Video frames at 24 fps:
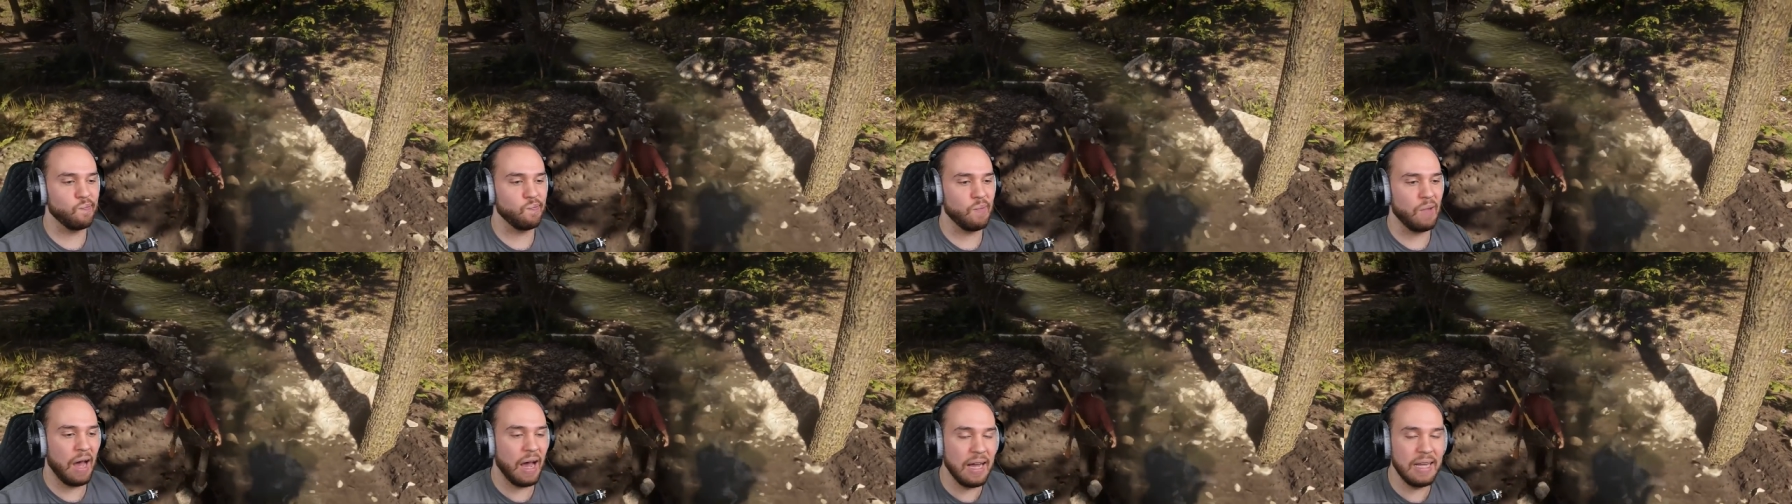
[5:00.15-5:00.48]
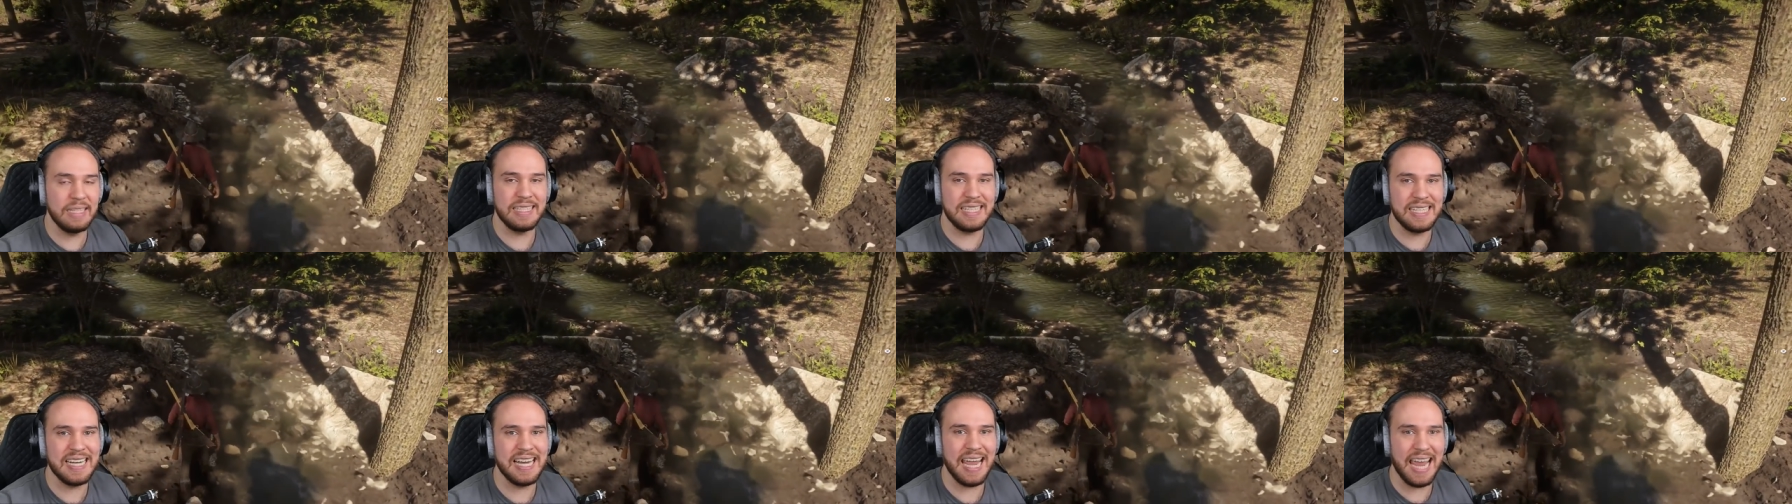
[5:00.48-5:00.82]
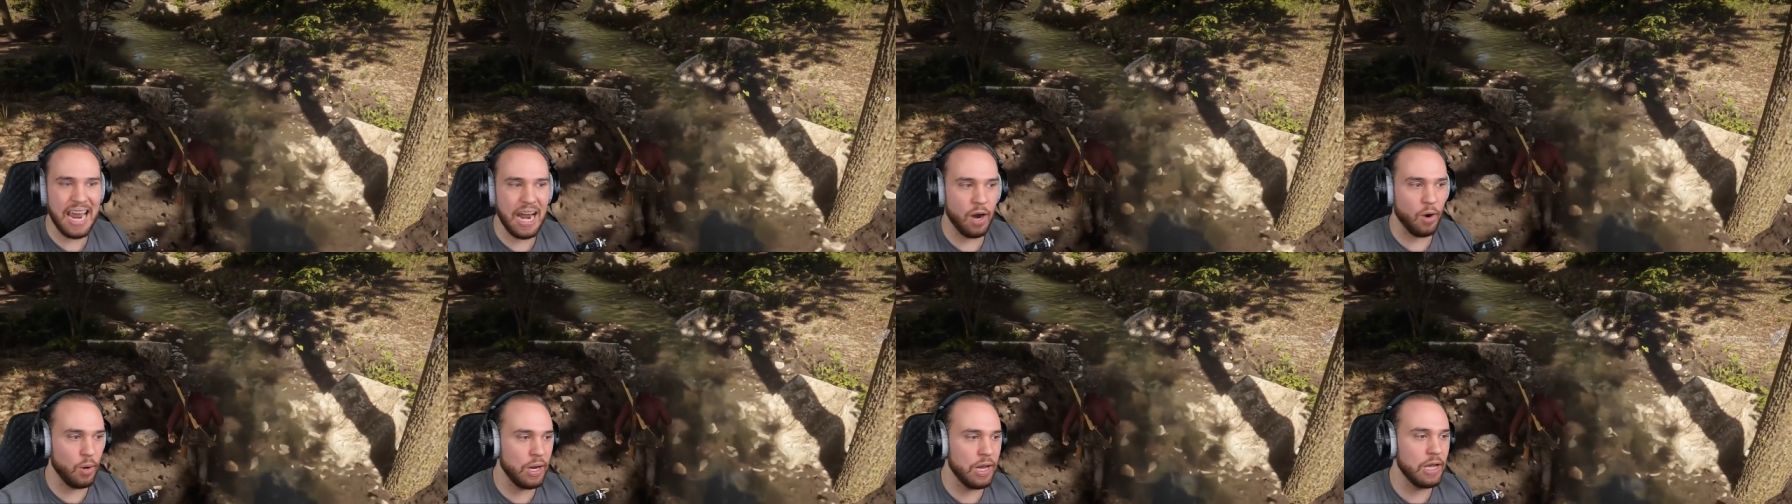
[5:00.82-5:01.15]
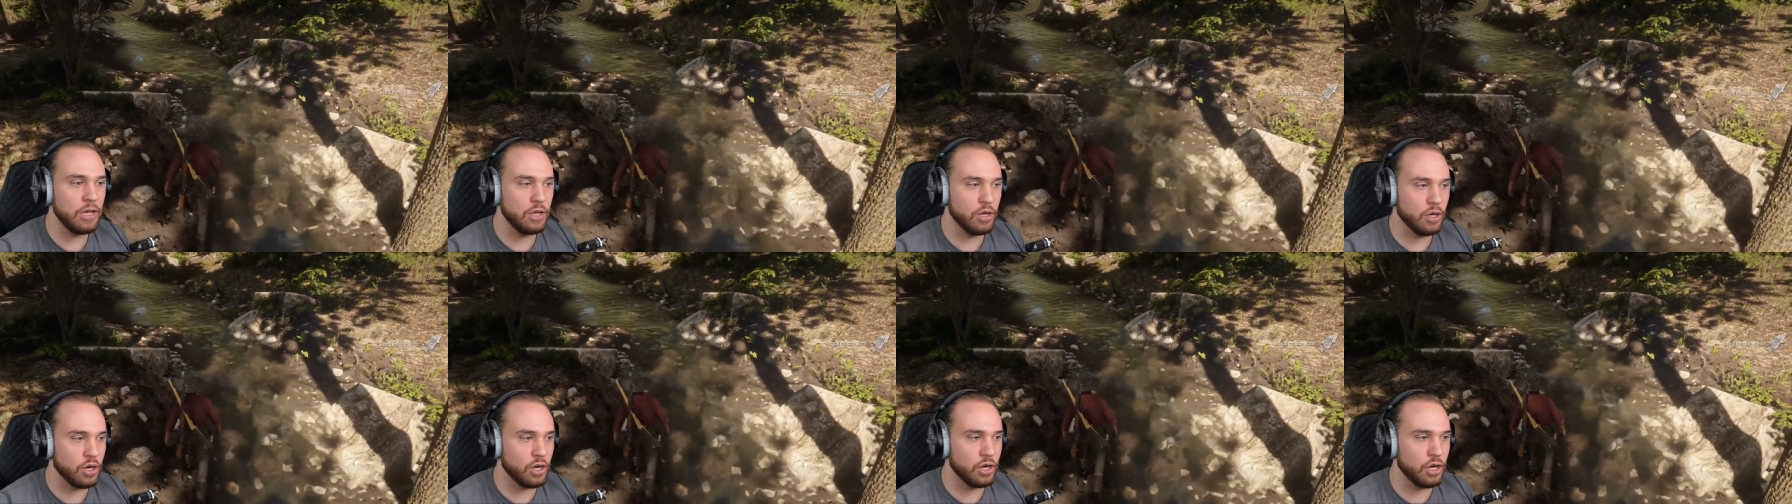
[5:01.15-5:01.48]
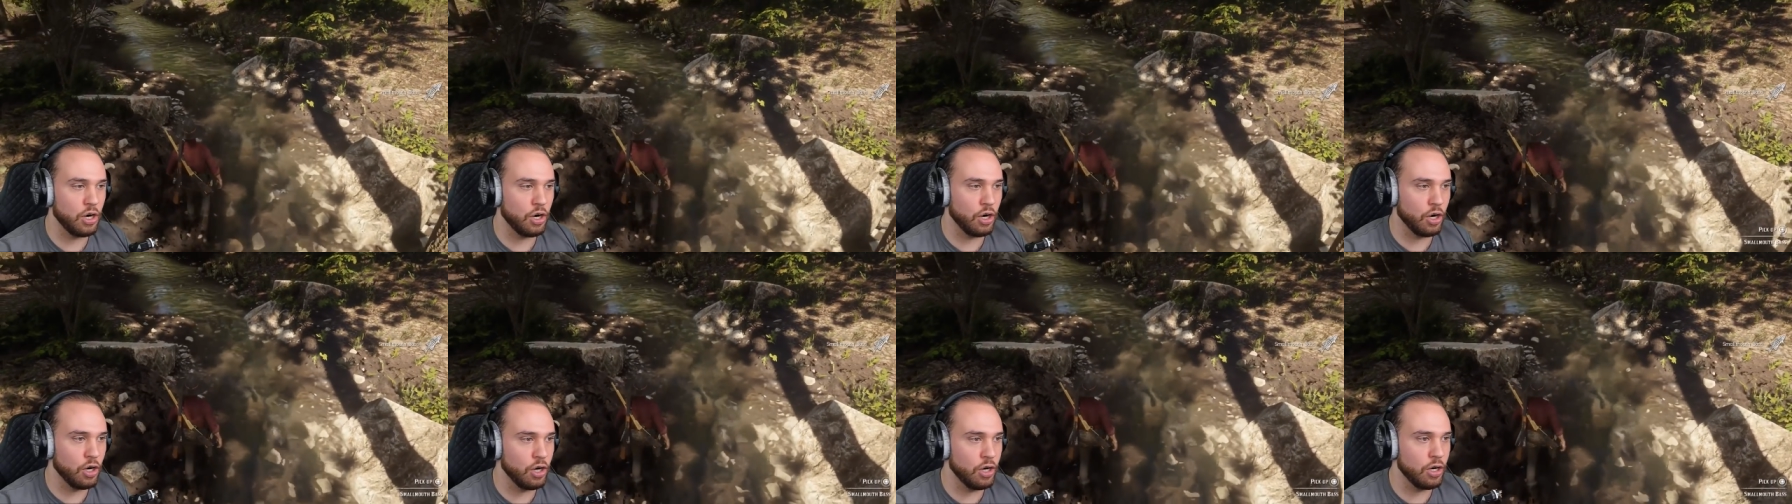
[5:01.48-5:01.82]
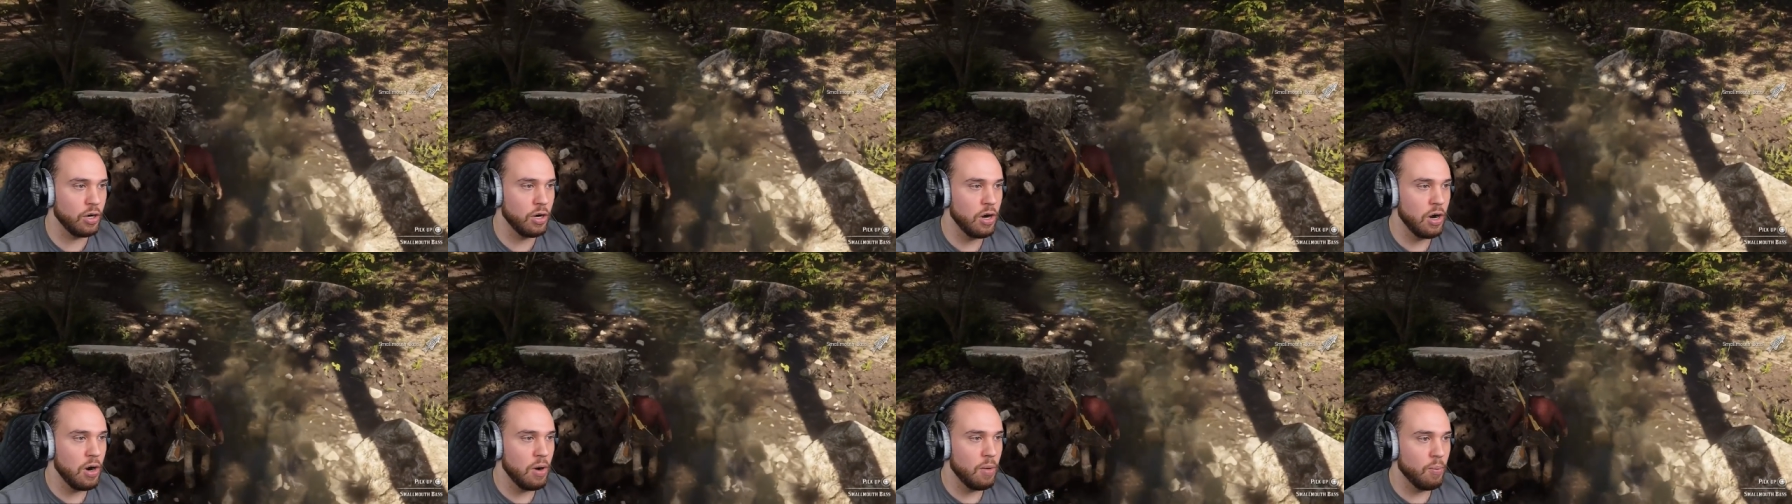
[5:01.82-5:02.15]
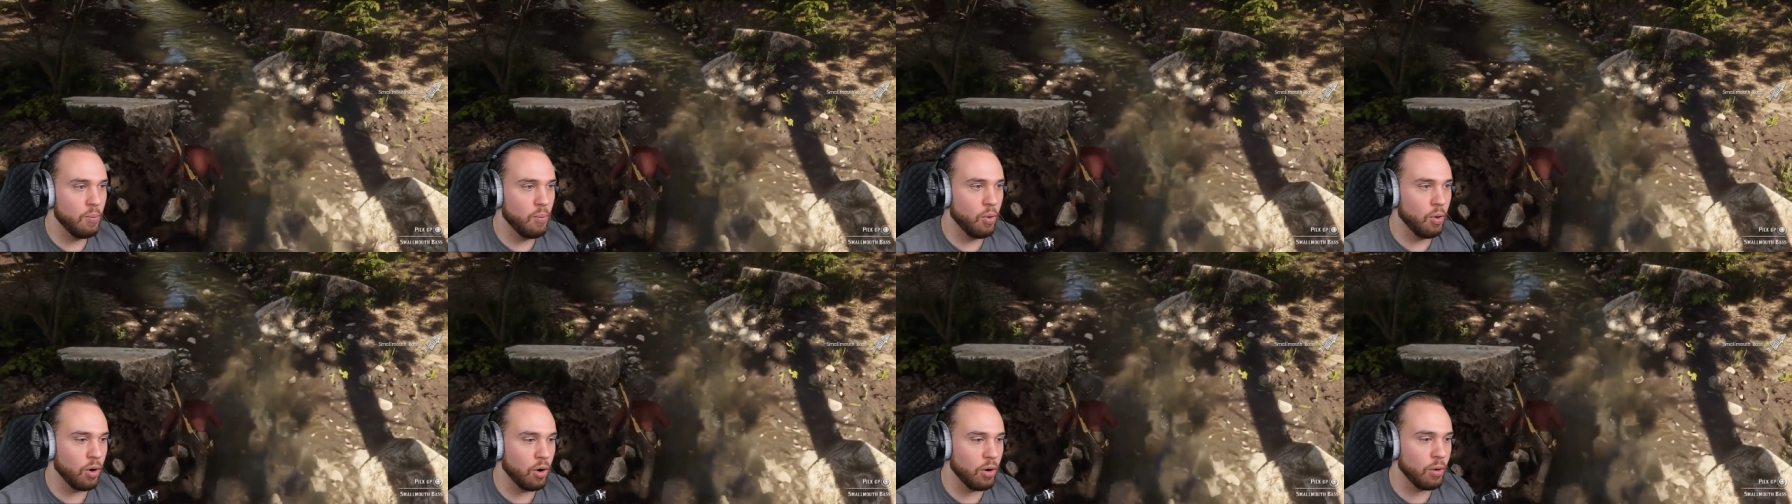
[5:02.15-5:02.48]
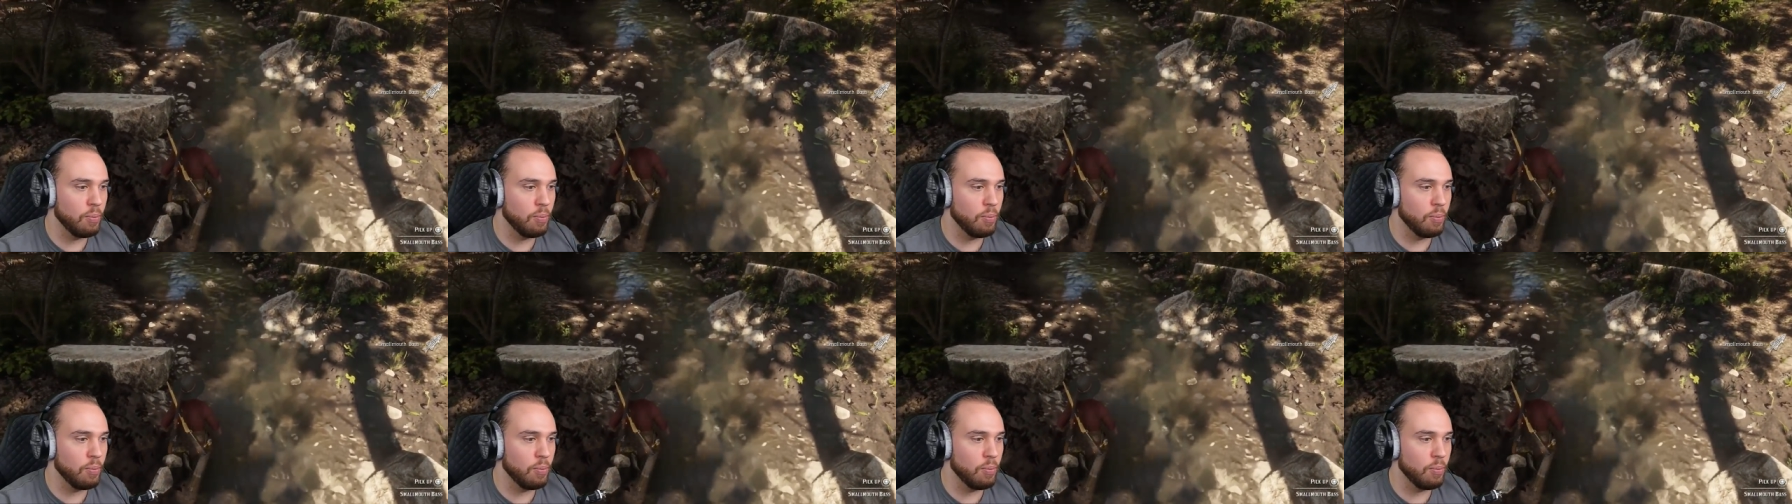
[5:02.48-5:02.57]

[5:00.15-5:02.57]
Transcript: hunting area. You're gonna earn more